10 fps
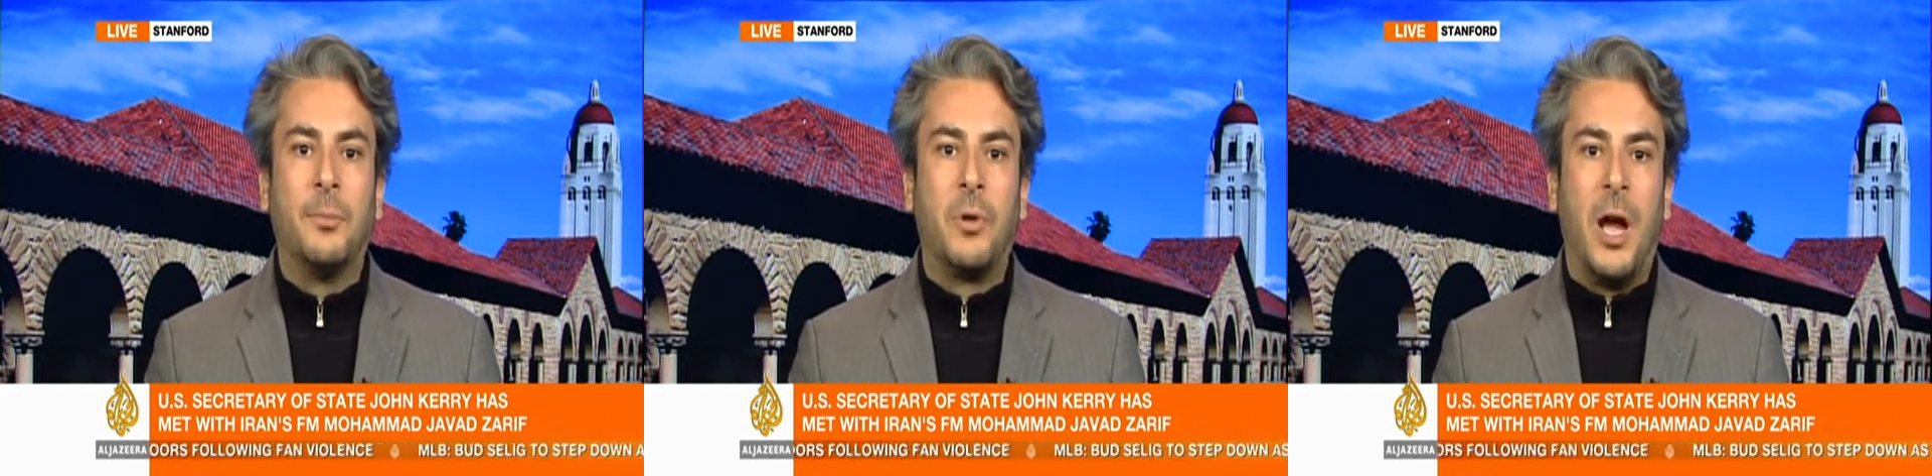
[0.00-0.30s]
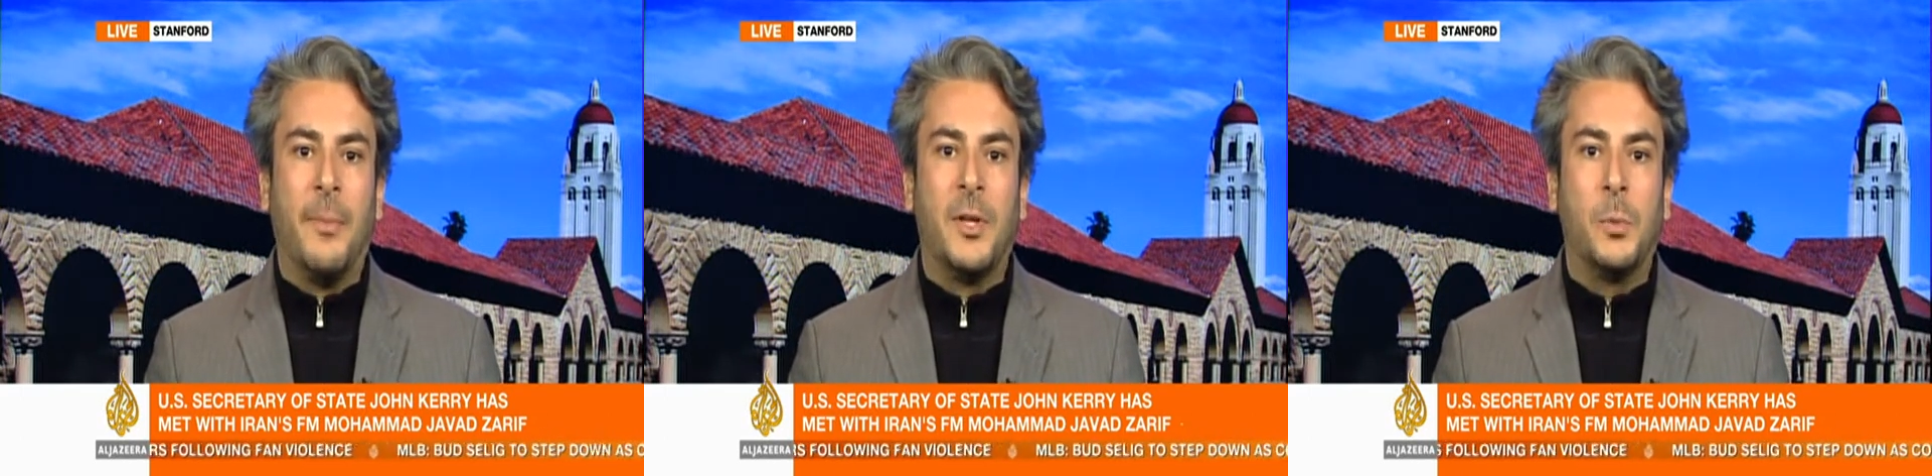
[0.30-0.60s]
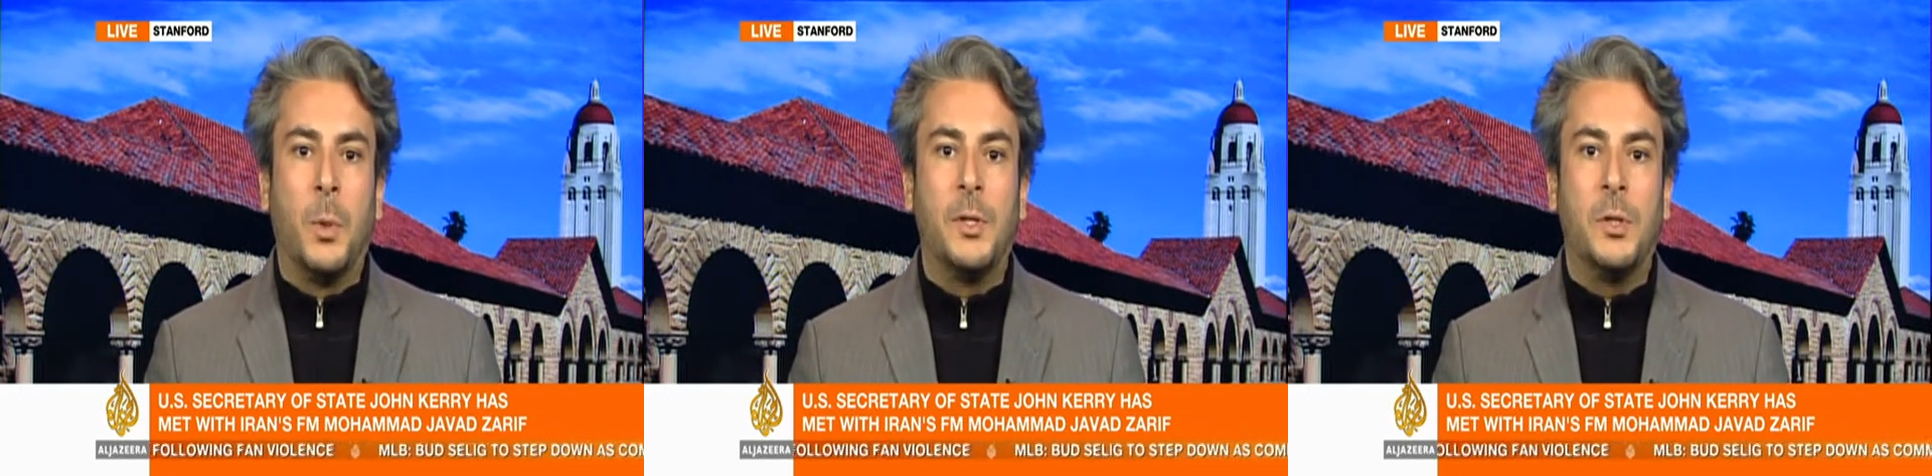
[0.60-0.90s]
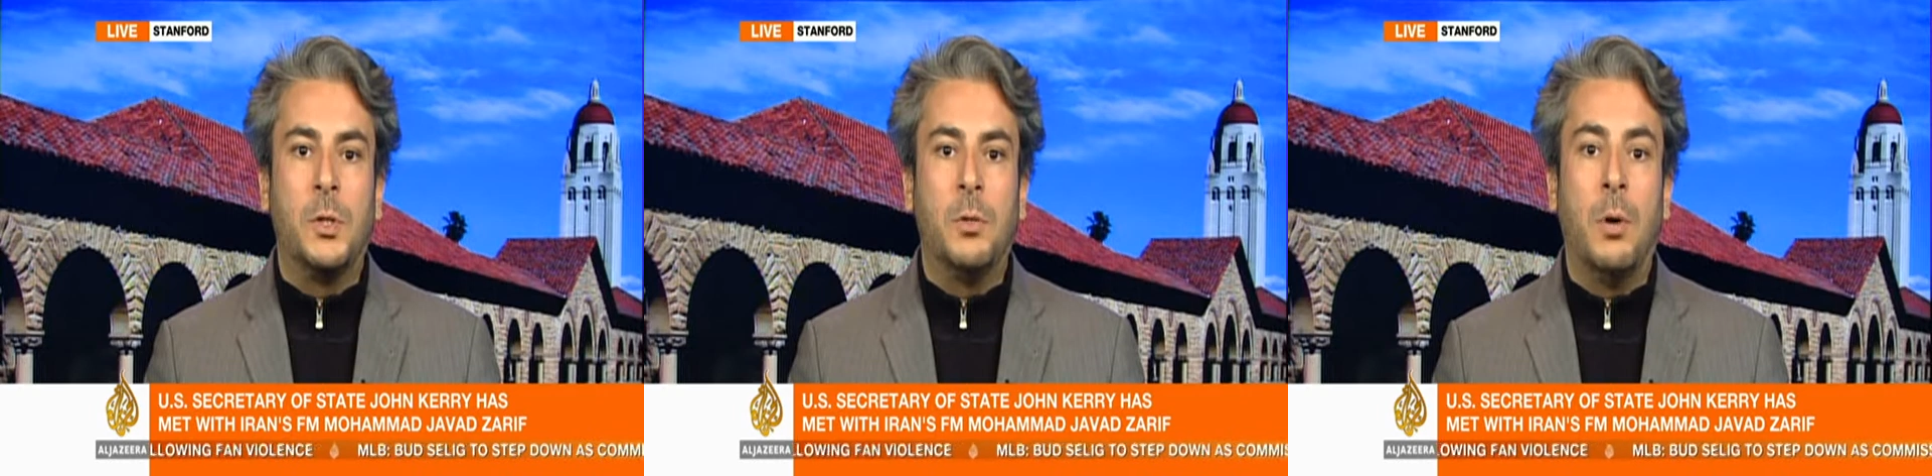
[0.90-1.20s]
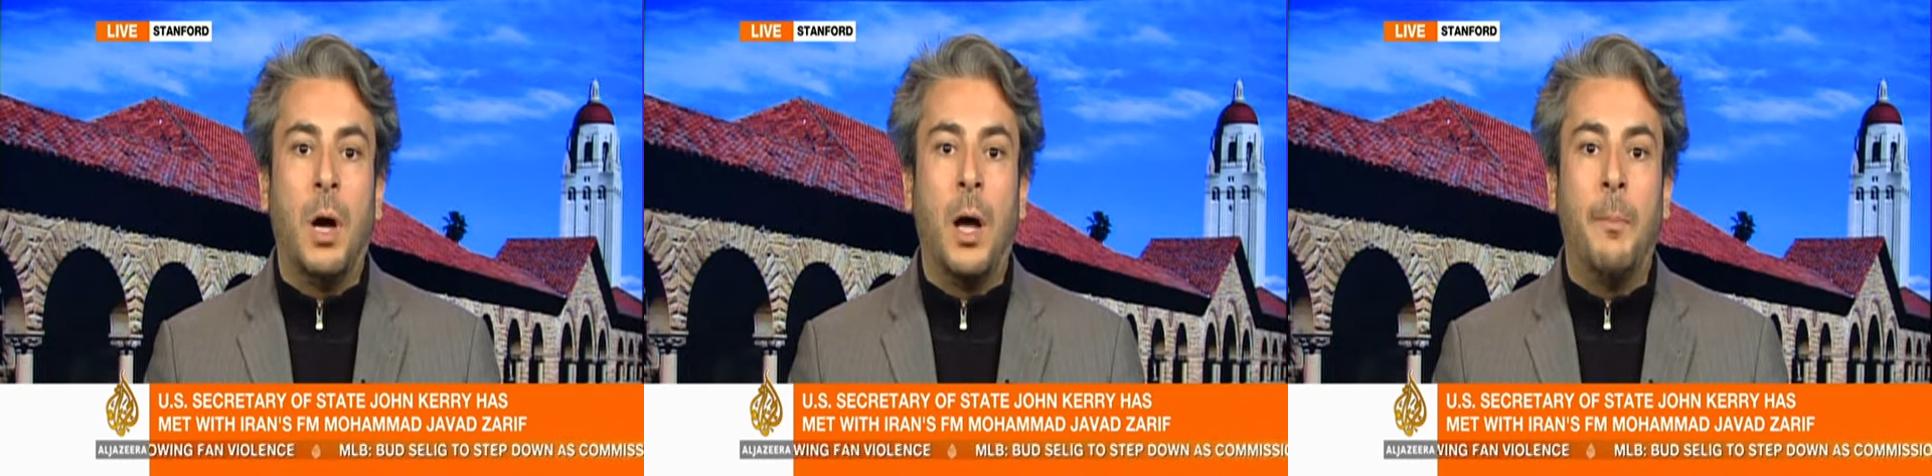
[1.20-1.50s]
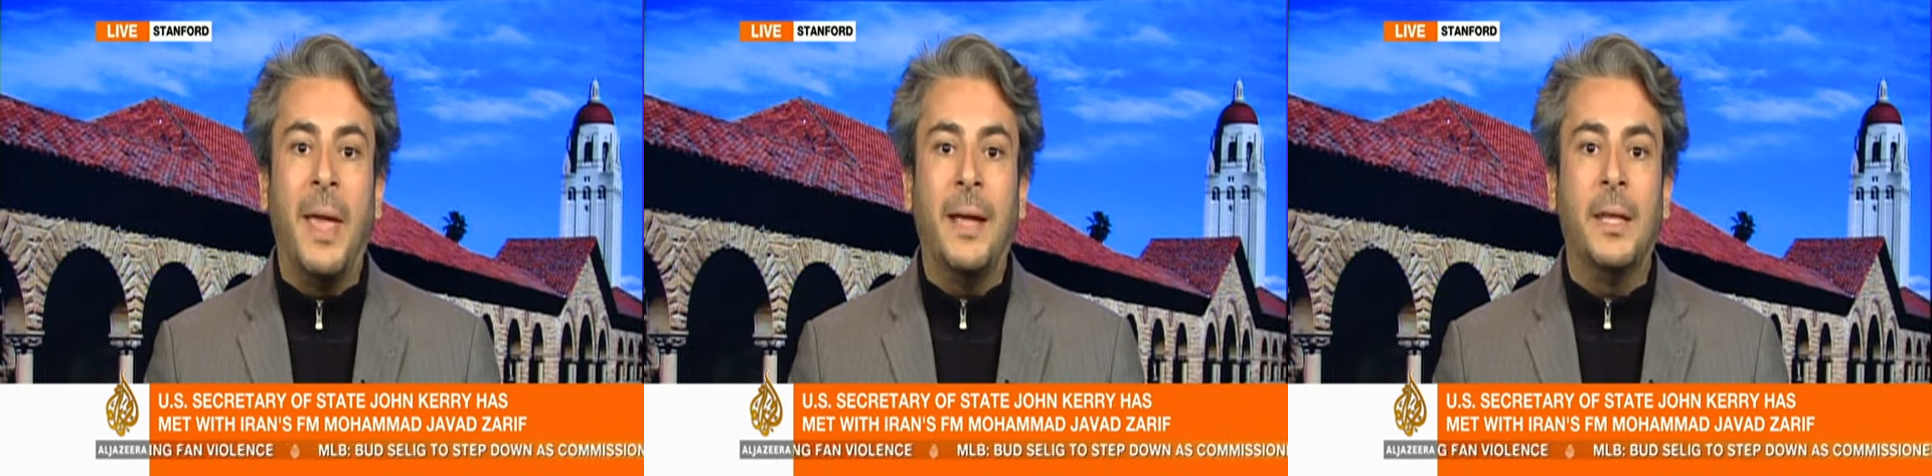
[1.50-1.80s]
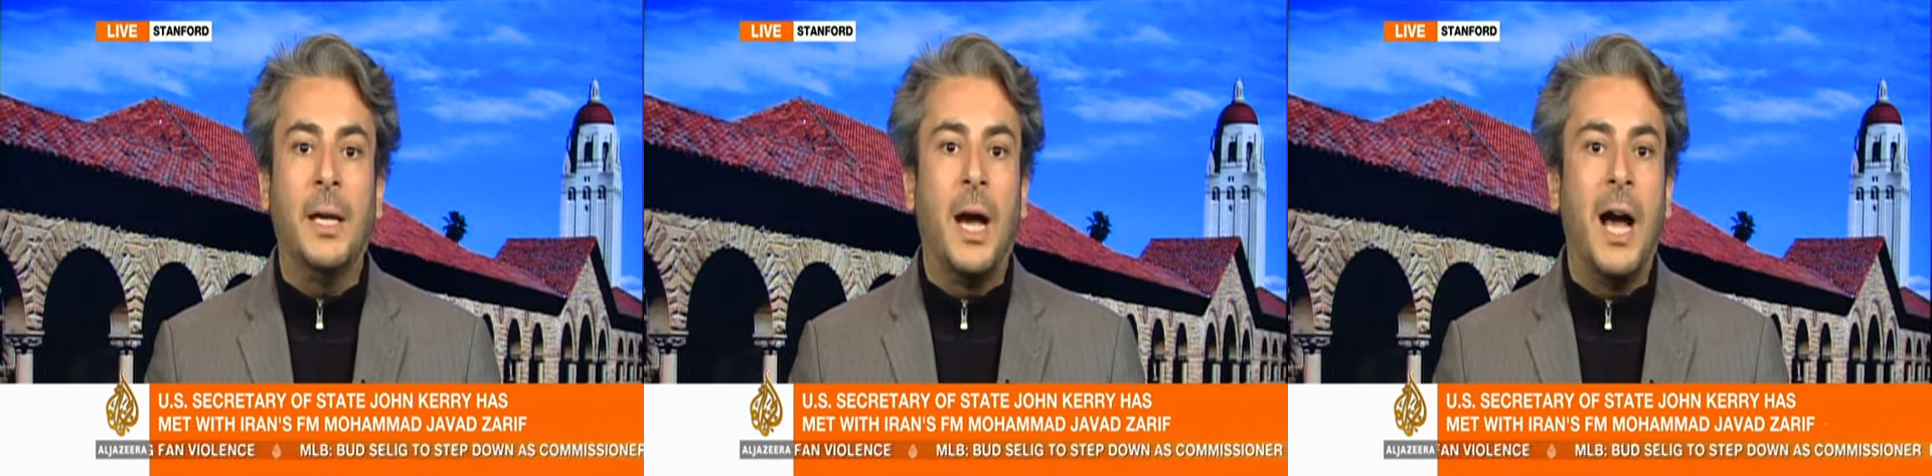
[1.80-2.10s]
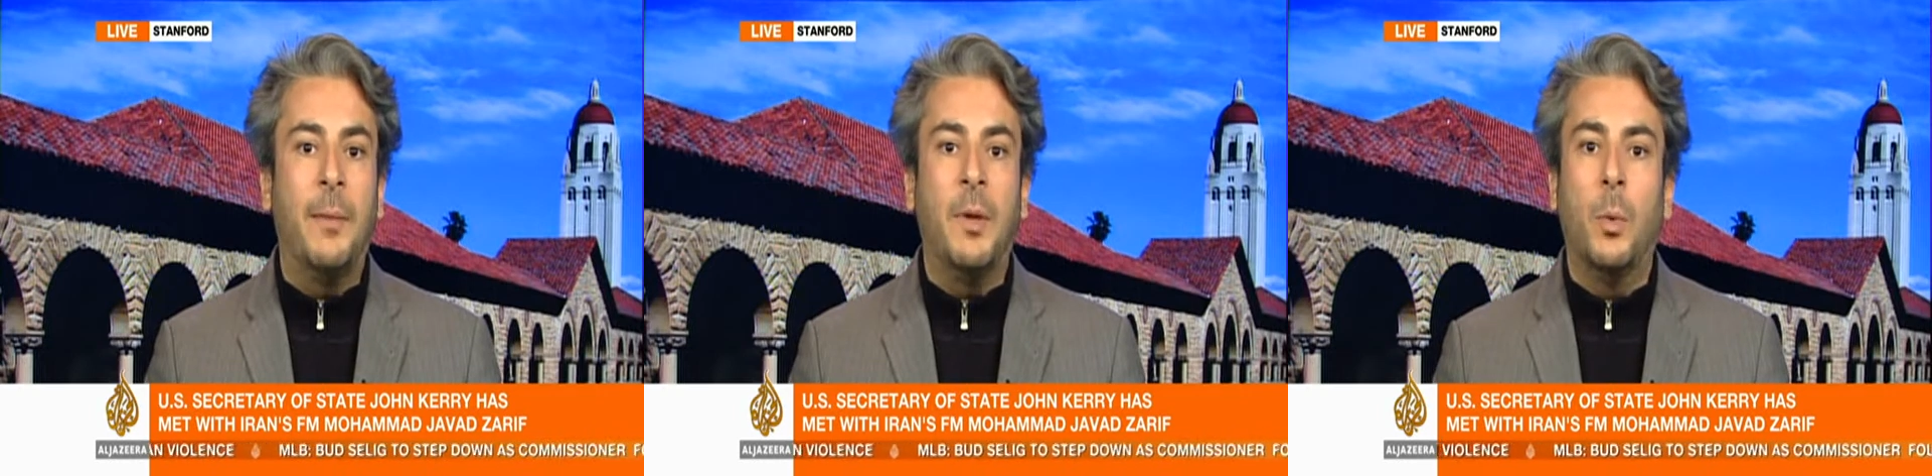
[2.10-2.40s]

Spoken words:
promise was to make the economy